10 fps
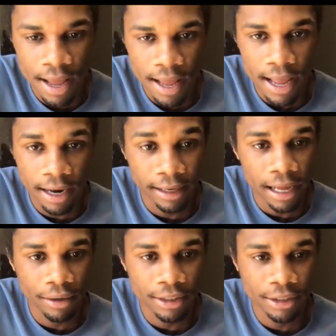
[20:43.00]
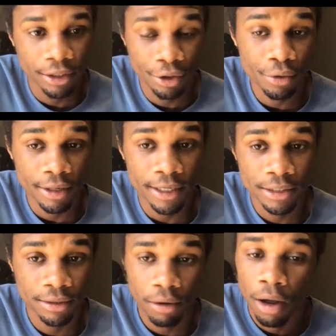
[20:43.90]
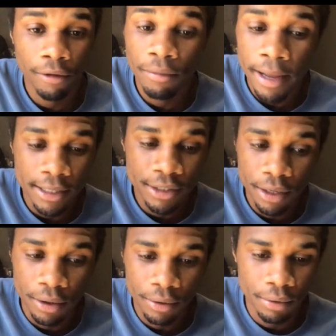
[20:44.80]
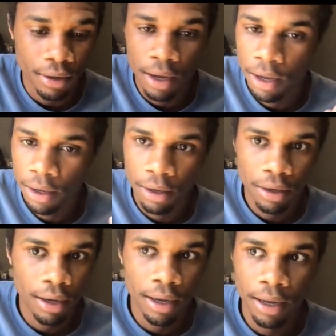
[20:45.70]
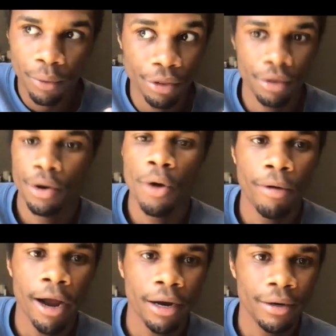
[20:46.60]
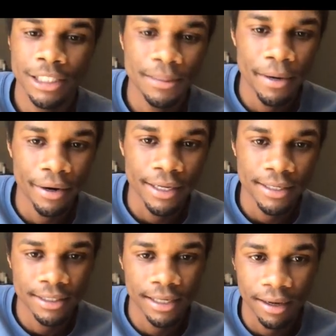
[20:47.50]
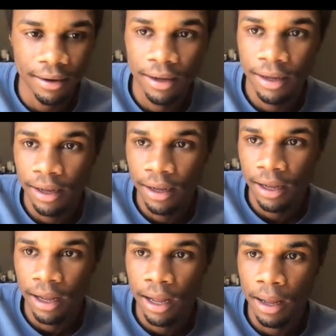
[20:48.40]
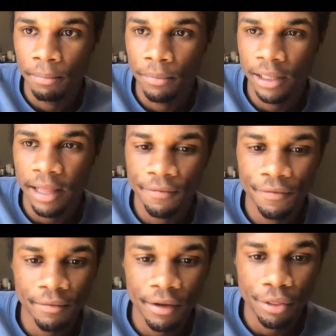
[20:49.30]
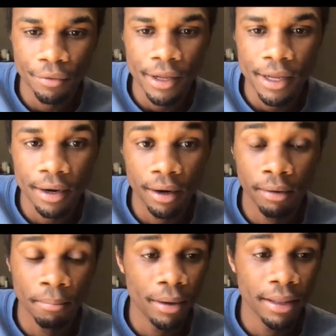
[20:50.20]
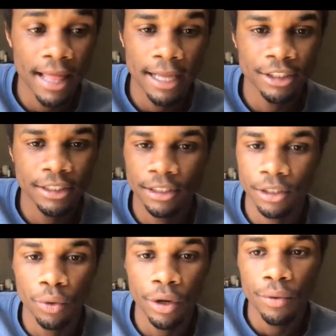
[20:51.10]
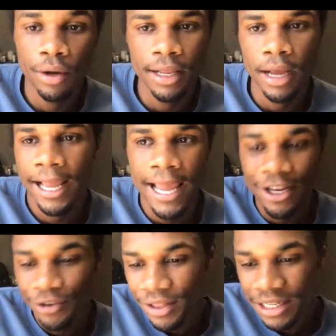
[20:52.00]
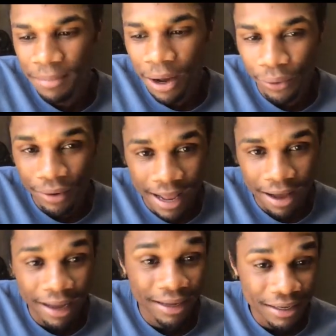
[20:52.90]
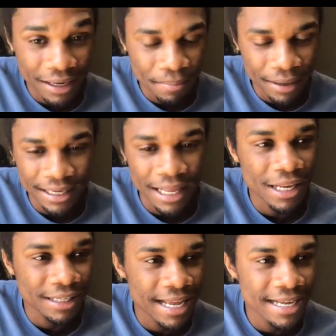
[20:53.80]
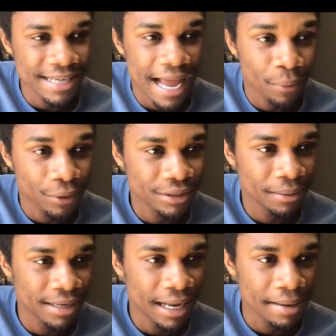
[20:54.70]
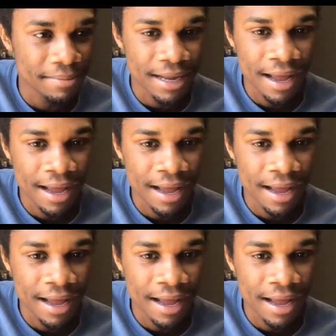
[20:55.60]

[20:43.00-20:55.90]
and allowed us to do this all from Xcode with no prior experience. So 1153 here, but that just is a quick one. I can't train this model now. I could, but it takes hours sometimes